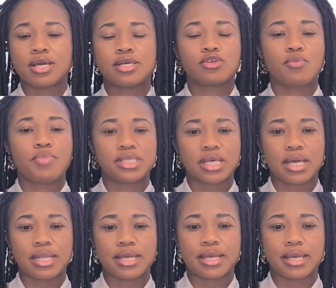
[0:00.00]
So
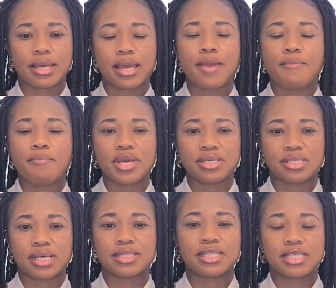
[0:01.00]
basically it means
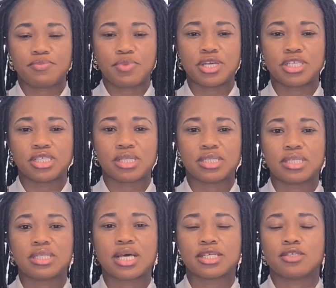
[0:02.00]
that this patient
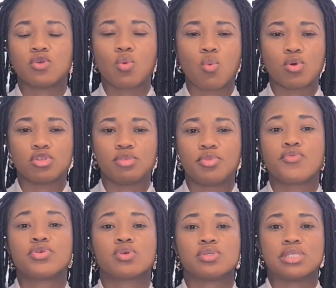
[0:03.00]
does not want to be
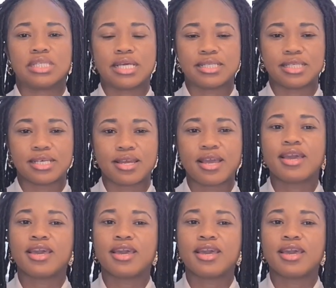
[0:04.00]
resuscitated